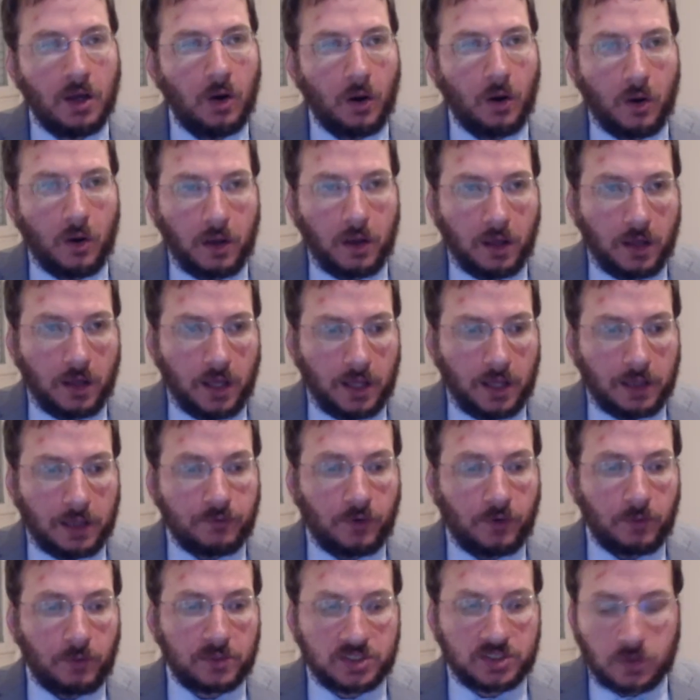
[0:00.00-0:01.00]
the
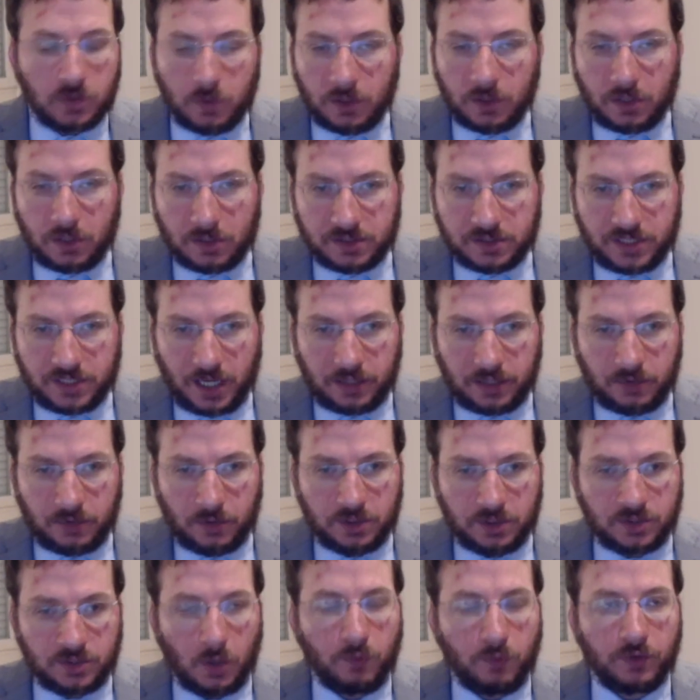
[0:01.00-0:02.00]
pharmaceutical sector
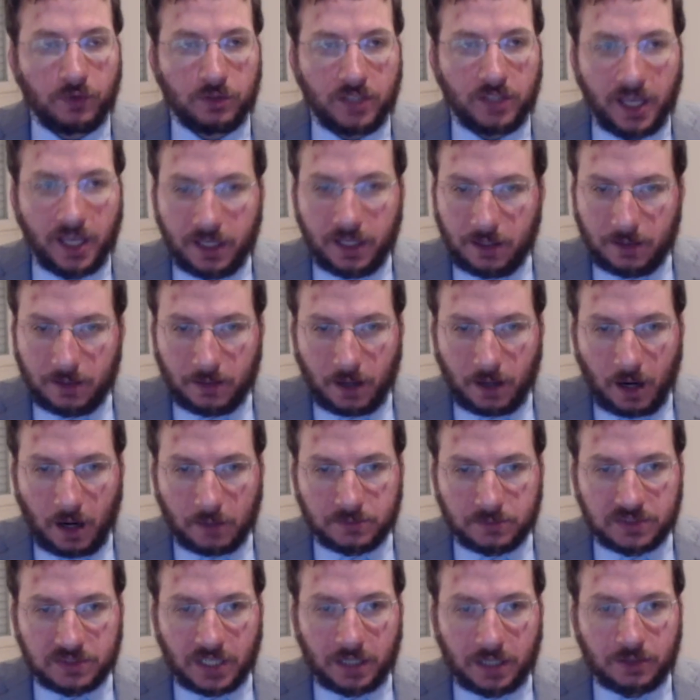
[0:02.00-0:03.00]
has overtaken the
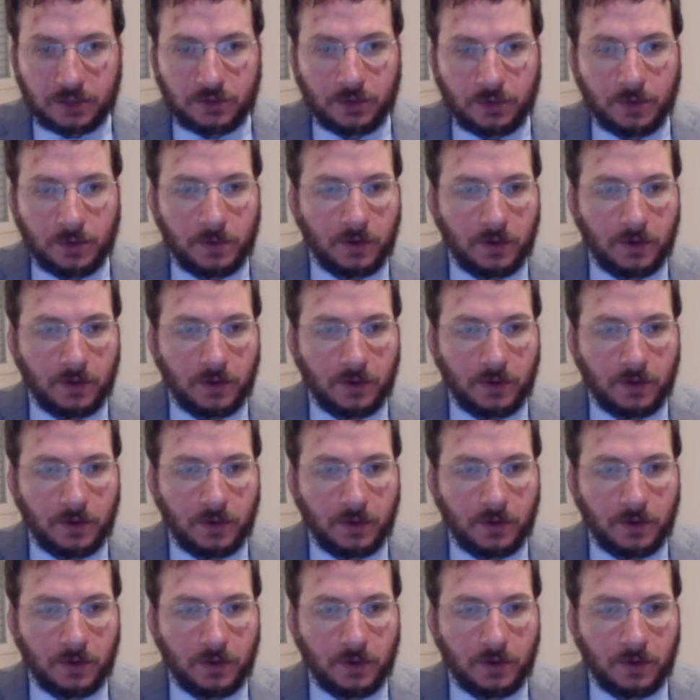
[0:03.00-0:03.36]
arms sector,